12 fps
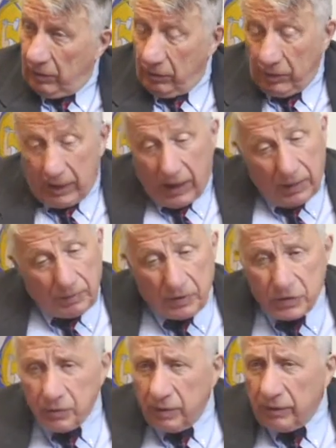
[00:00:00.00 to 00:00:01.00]
What
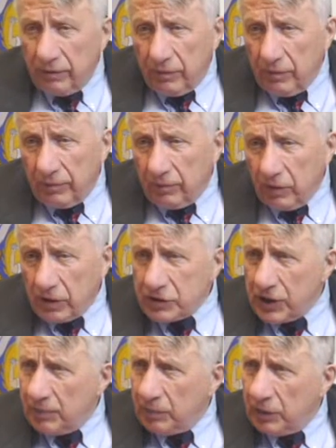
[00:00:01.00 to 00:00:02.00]
happens when, for
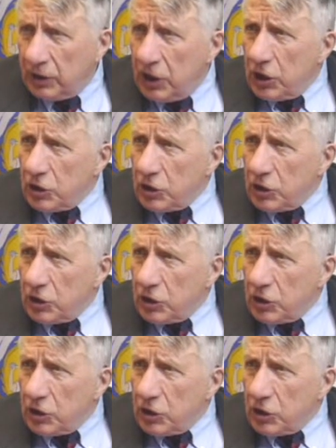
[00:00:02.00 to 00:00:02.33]
example,